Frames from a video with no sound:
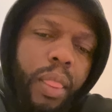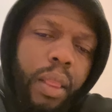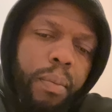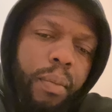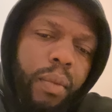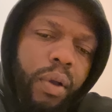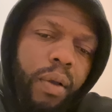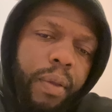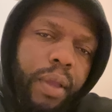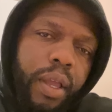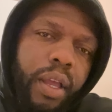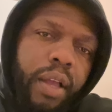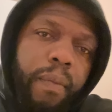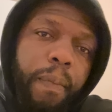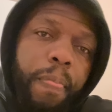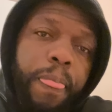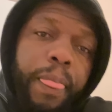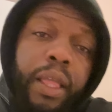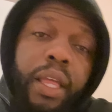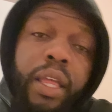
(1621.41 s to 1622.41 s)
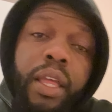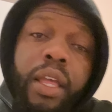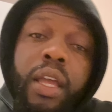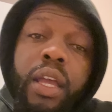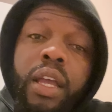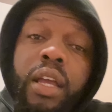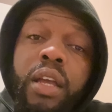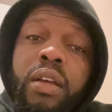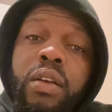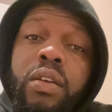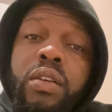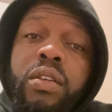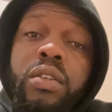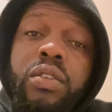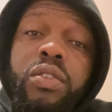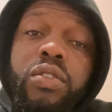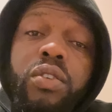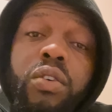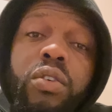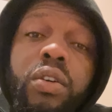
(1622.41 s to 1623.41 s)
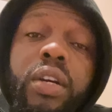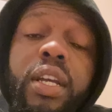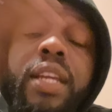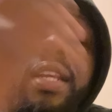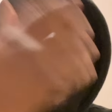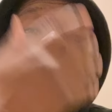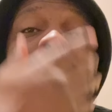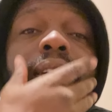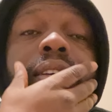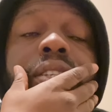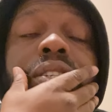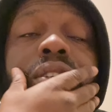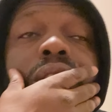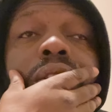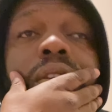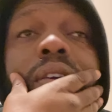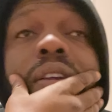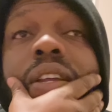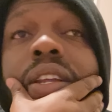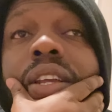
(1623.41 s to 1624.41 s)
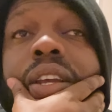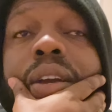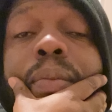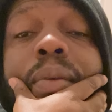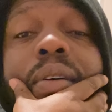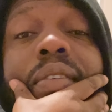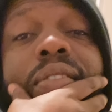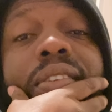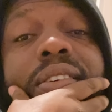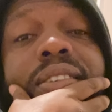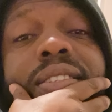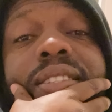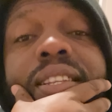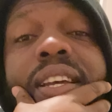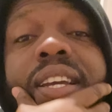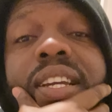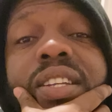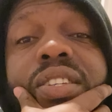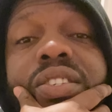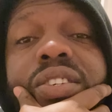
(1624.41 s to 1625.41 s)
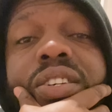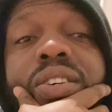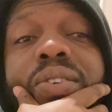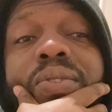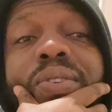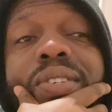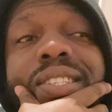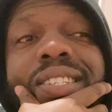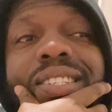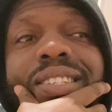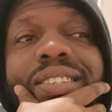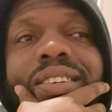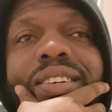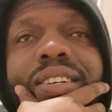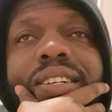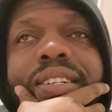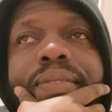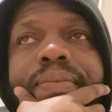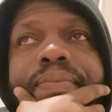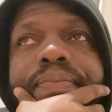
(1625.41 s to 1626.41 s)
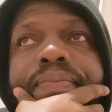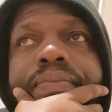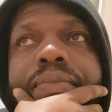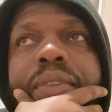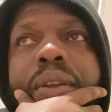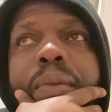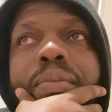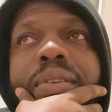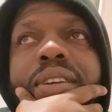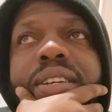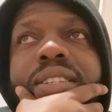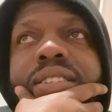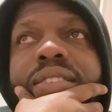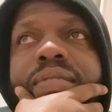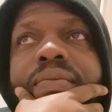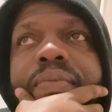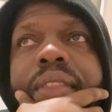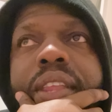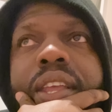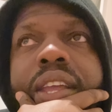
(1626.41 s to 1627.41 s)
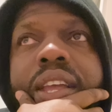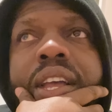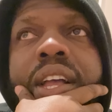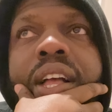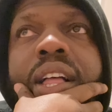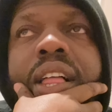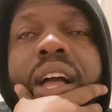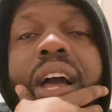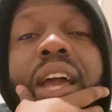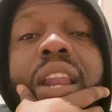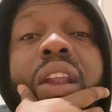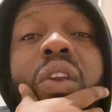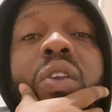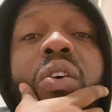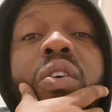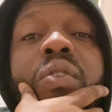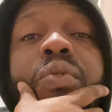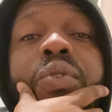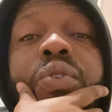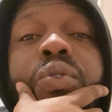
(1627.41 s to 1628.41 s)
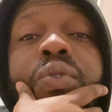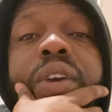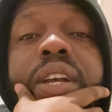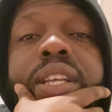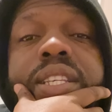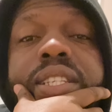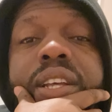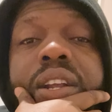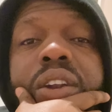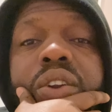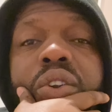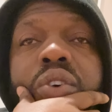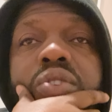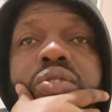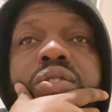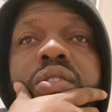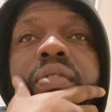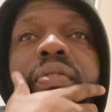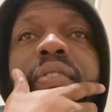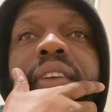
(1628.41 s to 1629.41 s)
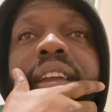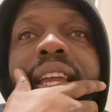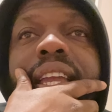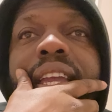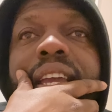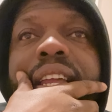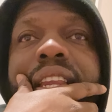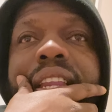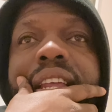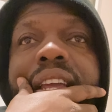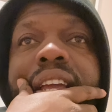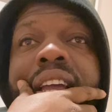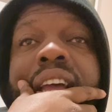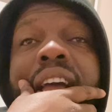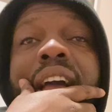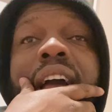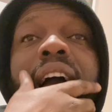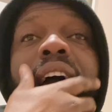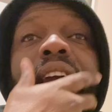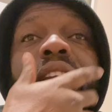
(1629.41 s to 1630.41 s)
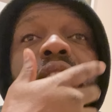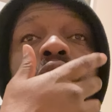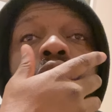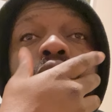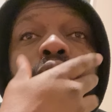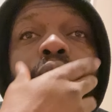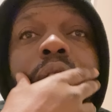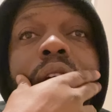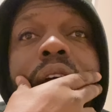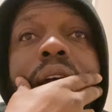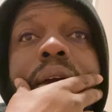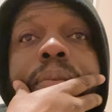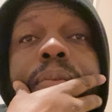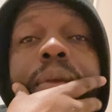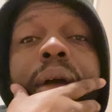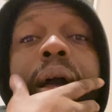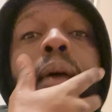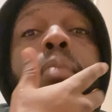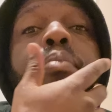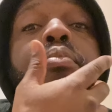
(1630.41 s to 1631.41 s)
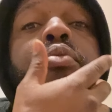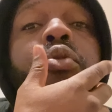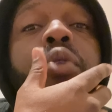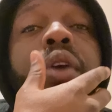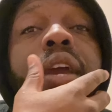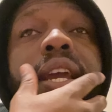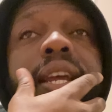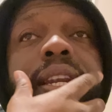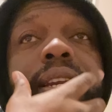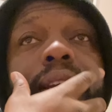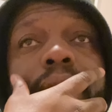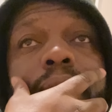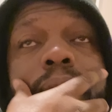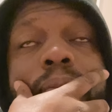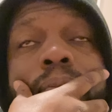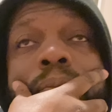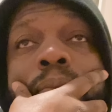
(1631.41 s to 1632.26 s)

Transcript: But yeah, so in a nutshell, yeah, my first night in jail wasn't um, pleasant. Had a lot of regrets, lots of thinking, had a cry, I prayed.